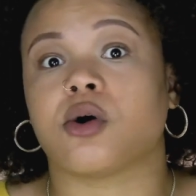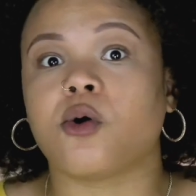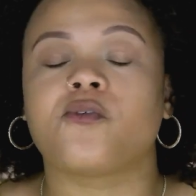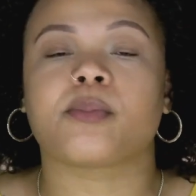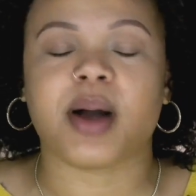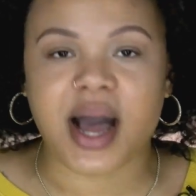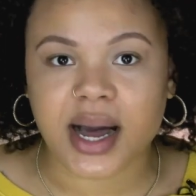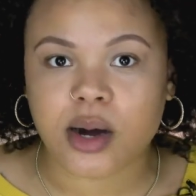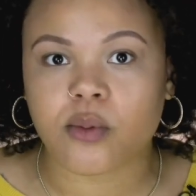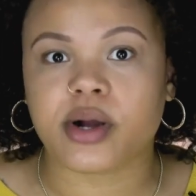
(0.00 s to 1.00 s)

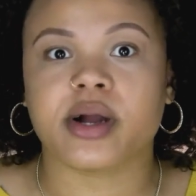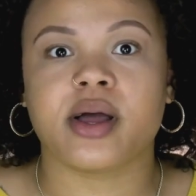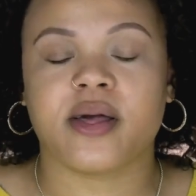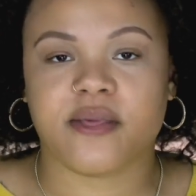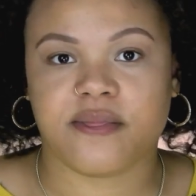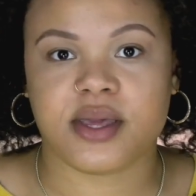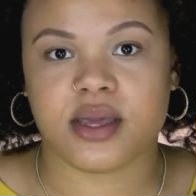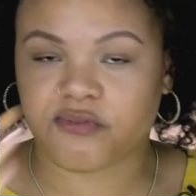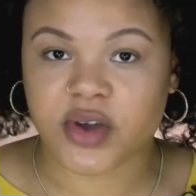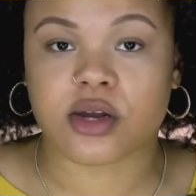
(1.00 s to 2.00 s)
overpower
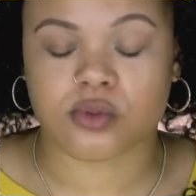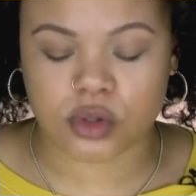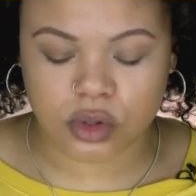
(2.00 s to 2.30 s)
the federal